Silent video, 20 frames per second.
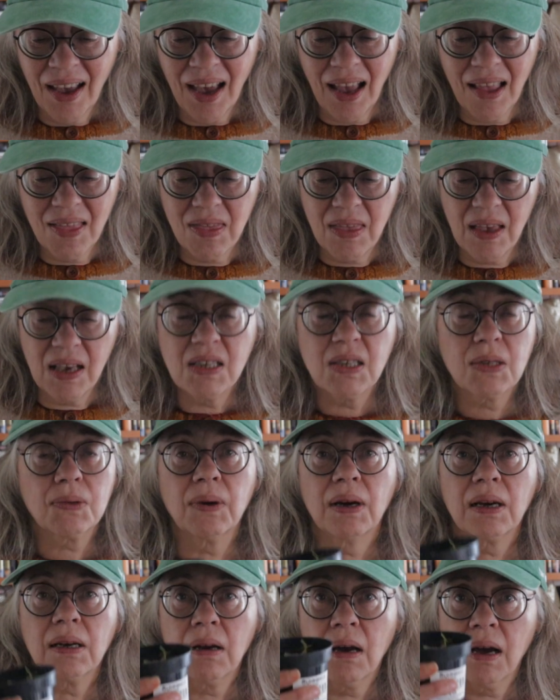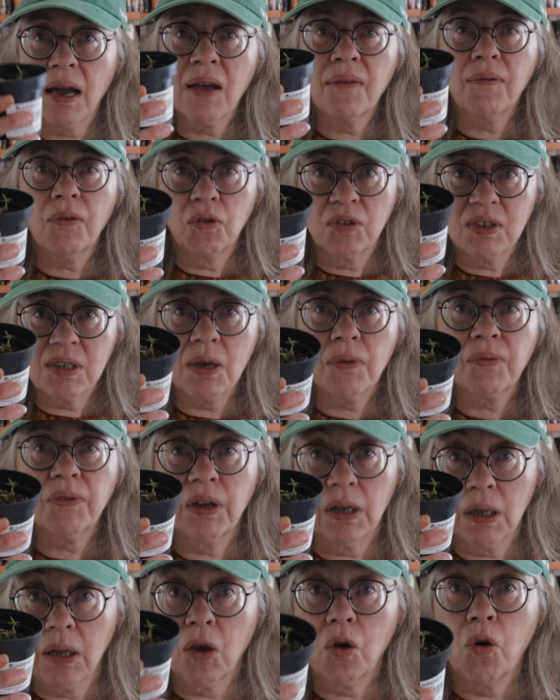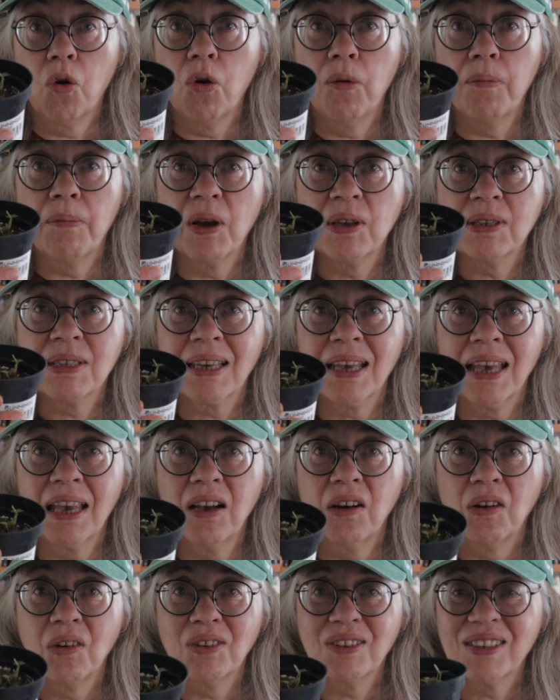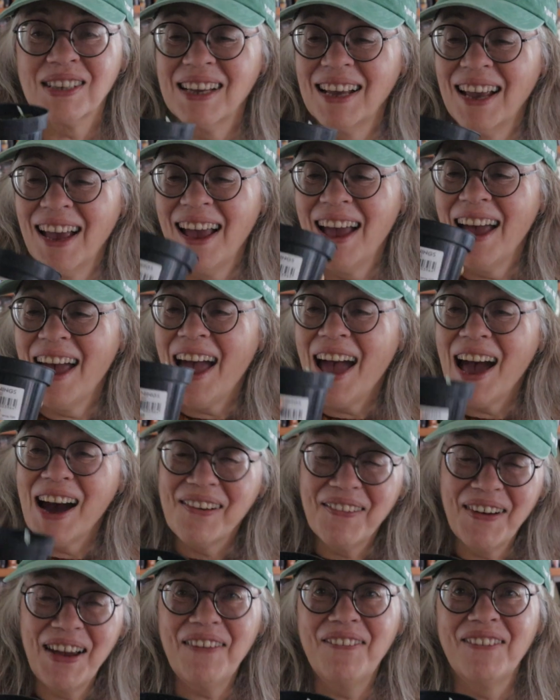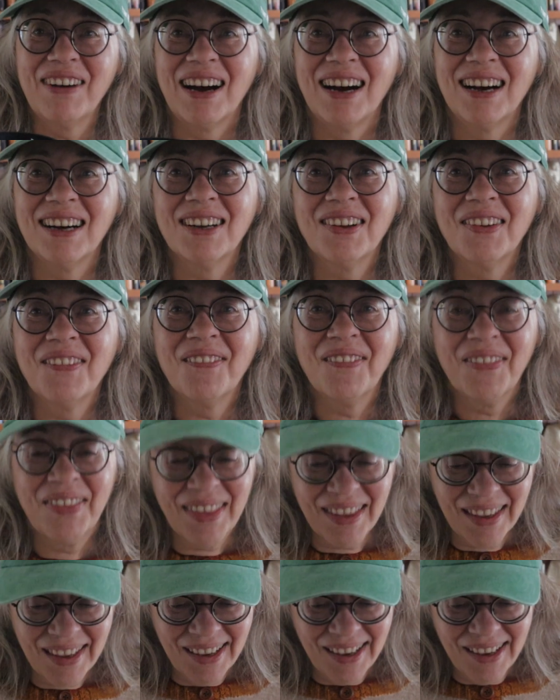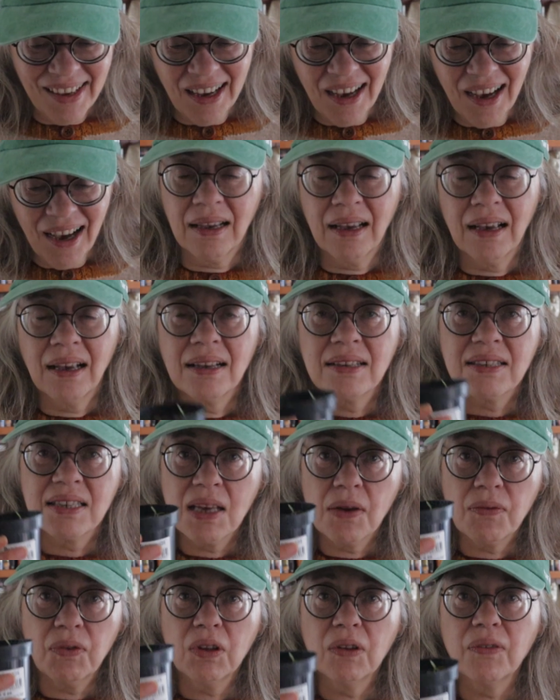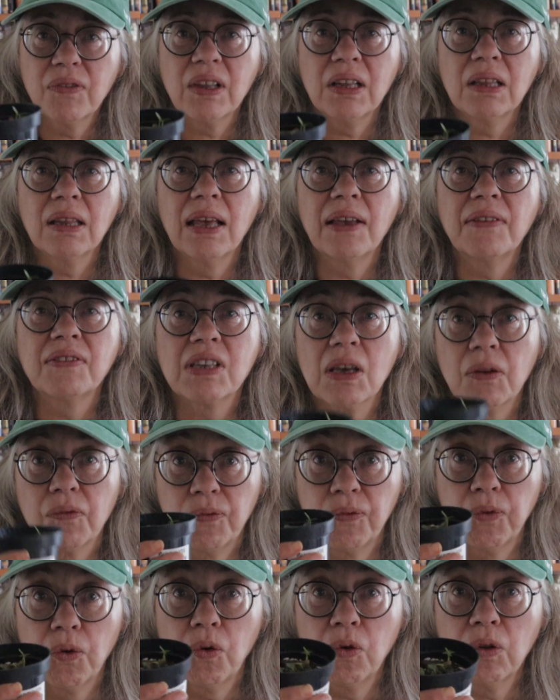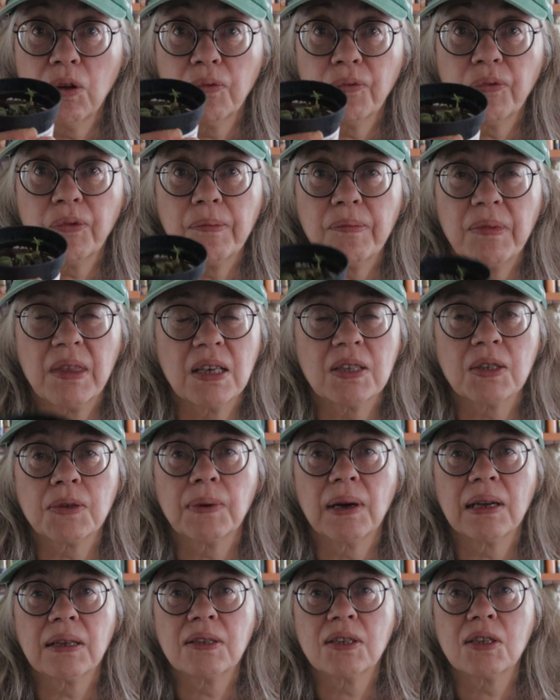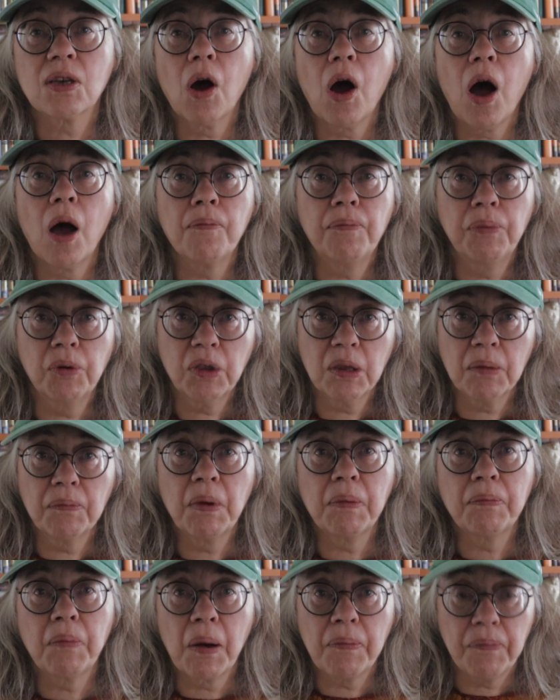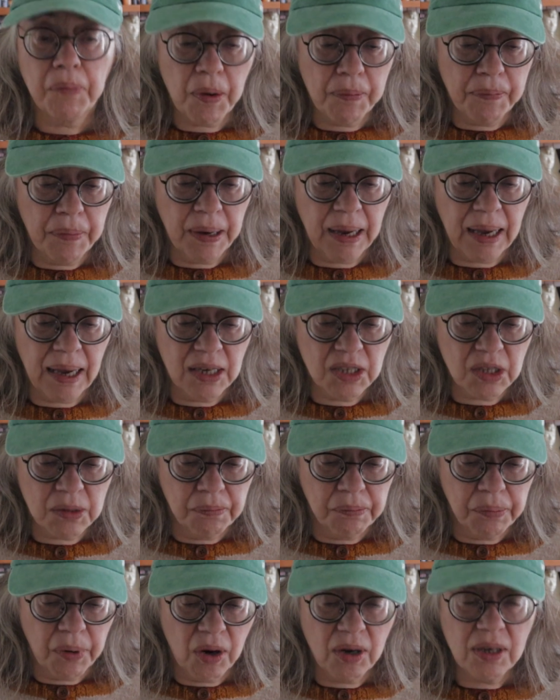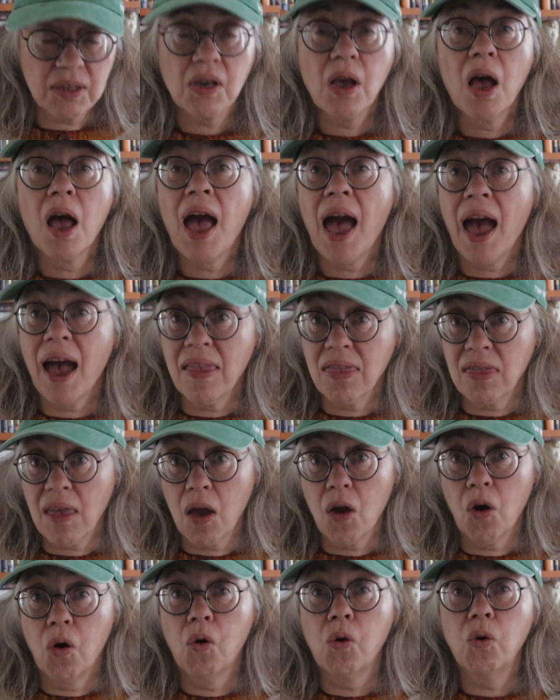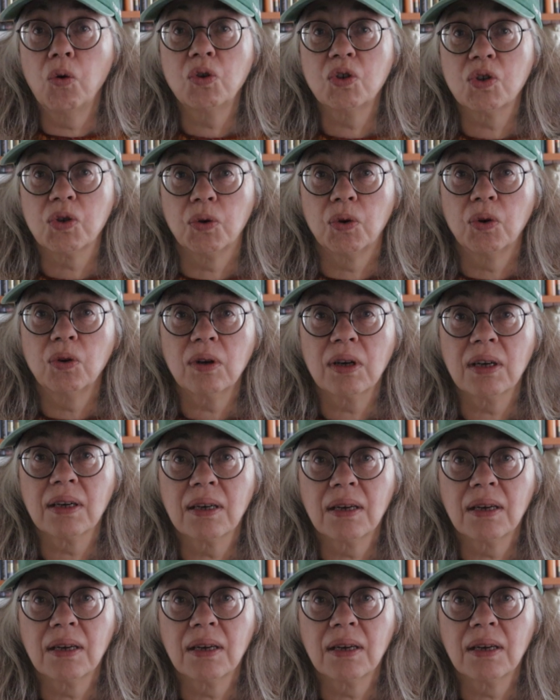And this one I have definitely almost killed. However, several of the leaves had fallen from this one, so I put them in my propagation box and they all took.